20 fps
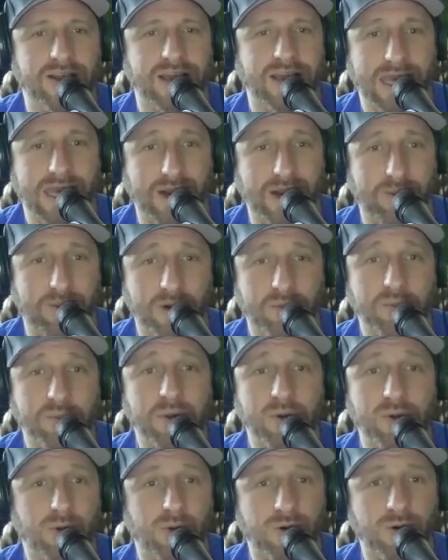and I'm on a
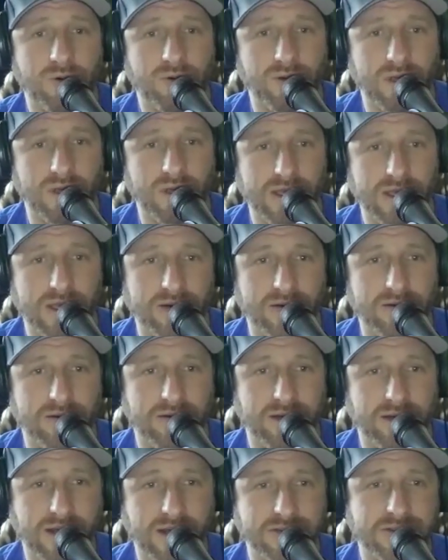mule. And
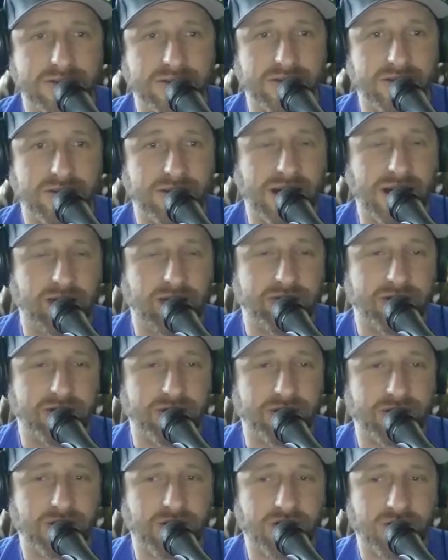as the
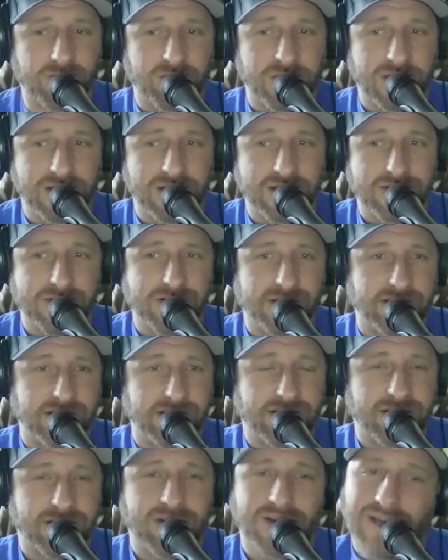outfitter called me, he's
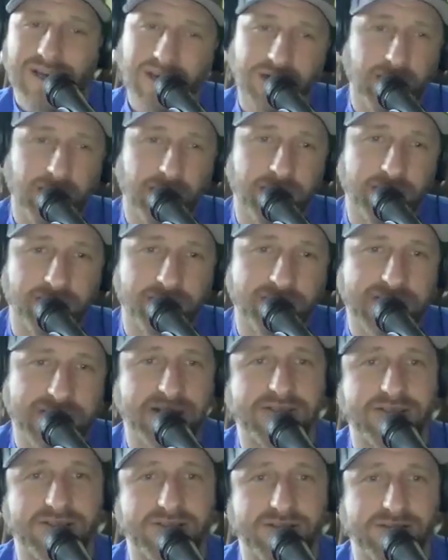like, "No, you're from
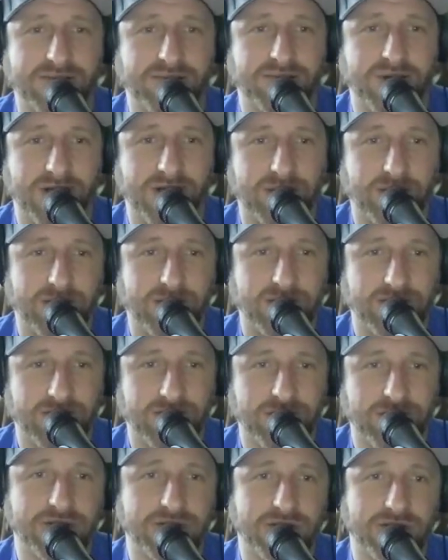Texas, buddy, but
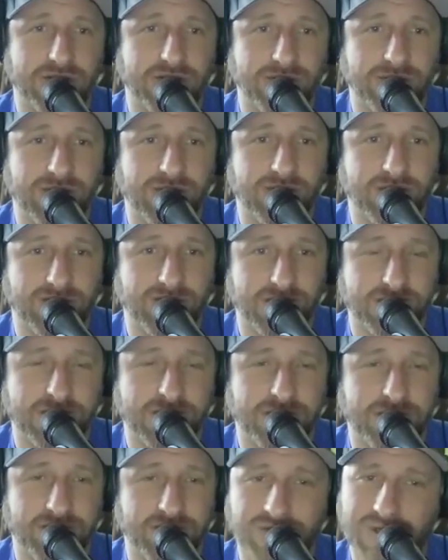you're a dude unless
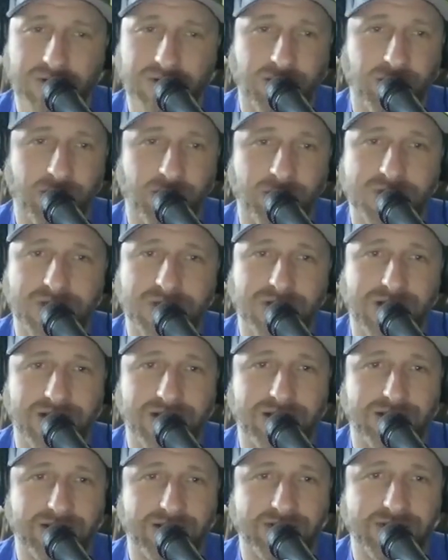you've ridden a horse a lot."
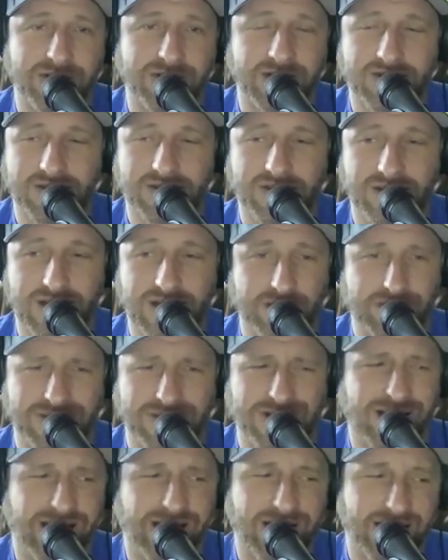And he's like, I was
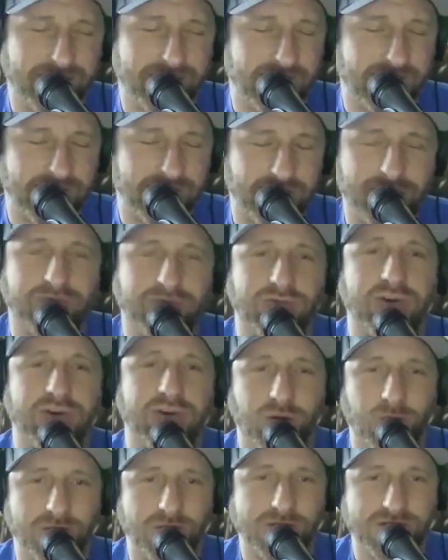like, "No, I haven't. I've
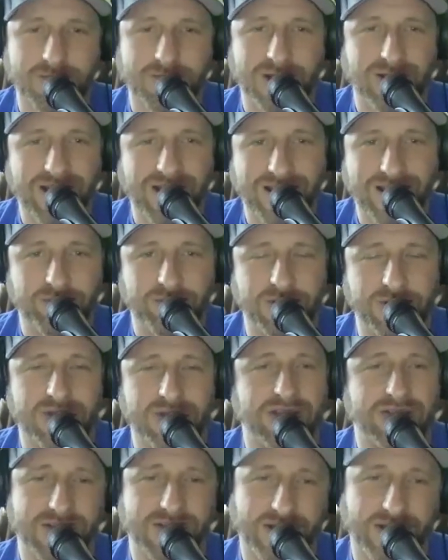ridden horses in my life." But
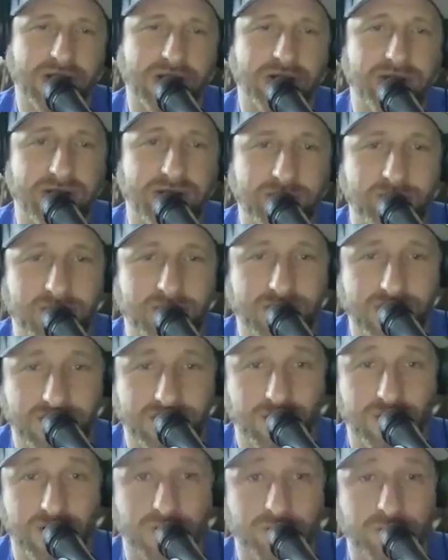he's like, "Okay, then I'm putting
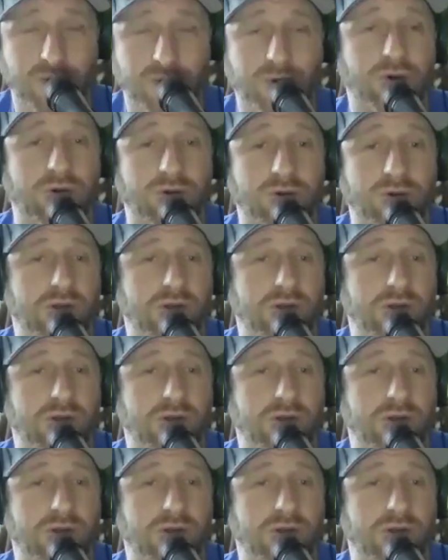you on a mule,